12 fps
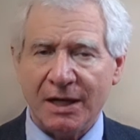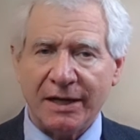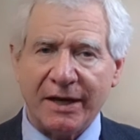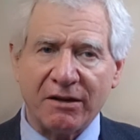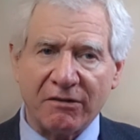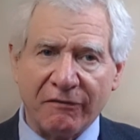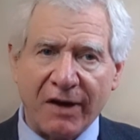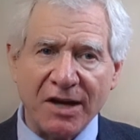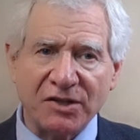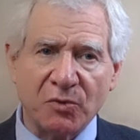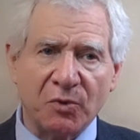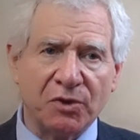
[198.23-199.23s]
Get
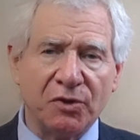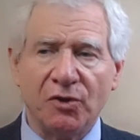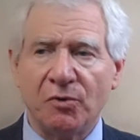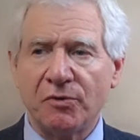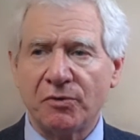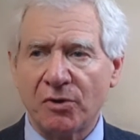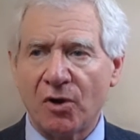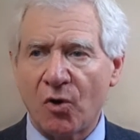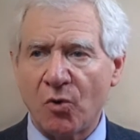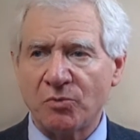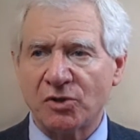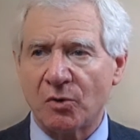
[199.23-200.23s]
advice on what to do with your
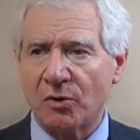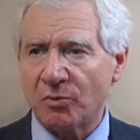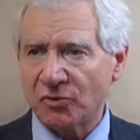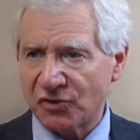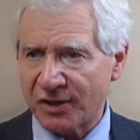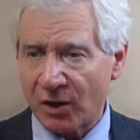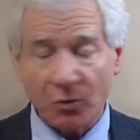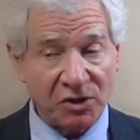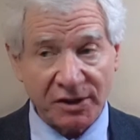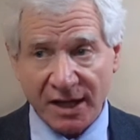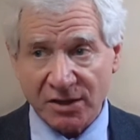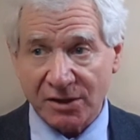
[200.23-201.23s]
home so it will sell,
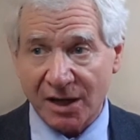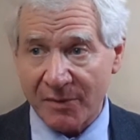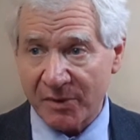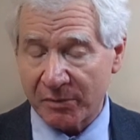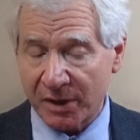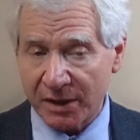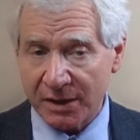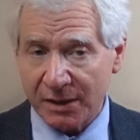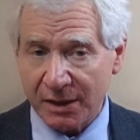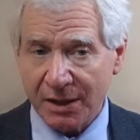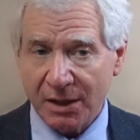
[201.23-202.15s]
which takes time and money.